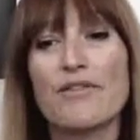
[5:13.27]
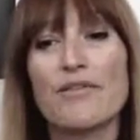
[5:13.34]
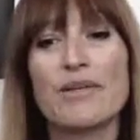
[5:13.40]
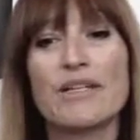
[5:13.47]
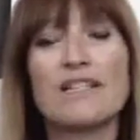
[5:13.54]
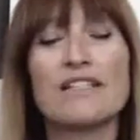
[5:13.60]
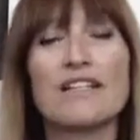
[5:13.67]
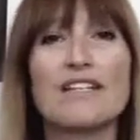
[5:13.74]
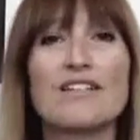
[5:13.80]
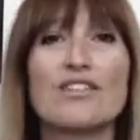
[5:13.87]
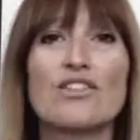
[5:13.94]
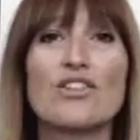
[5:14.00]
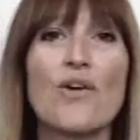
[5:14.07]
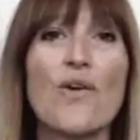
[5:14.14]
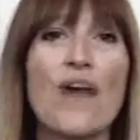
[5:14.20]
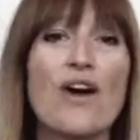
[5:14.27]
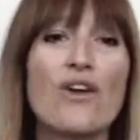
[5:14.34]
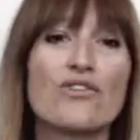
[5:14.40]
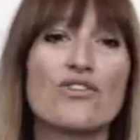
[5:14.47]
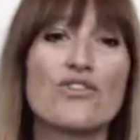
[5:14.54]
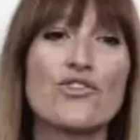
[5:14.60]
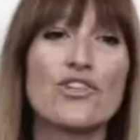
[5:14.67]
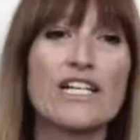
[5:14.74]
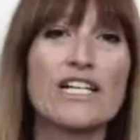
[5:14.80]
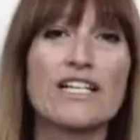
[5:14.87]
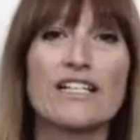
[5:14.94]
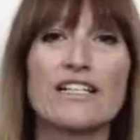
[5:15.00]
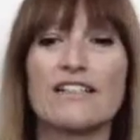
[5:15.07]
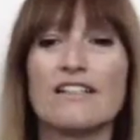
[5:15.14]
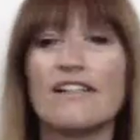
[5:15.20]
Everybody likes to go out and
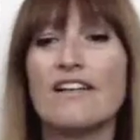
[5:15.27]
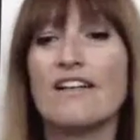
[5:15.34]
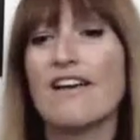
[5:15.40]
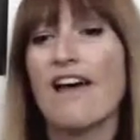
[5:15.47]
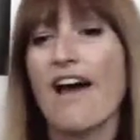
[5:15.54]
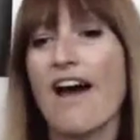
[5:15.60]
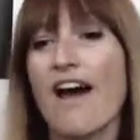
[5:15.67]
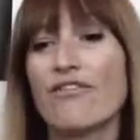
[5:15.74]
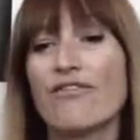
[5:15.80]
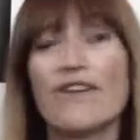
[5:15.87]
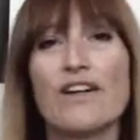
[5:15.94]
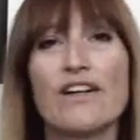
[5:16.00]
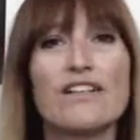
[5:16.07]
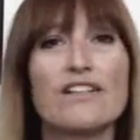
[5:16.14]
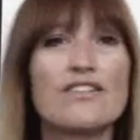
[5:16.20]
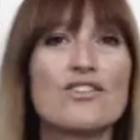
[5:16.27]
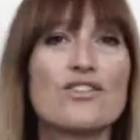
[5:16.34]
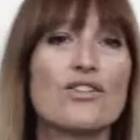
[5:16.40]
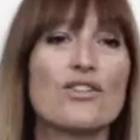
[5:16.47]
drink and have fun.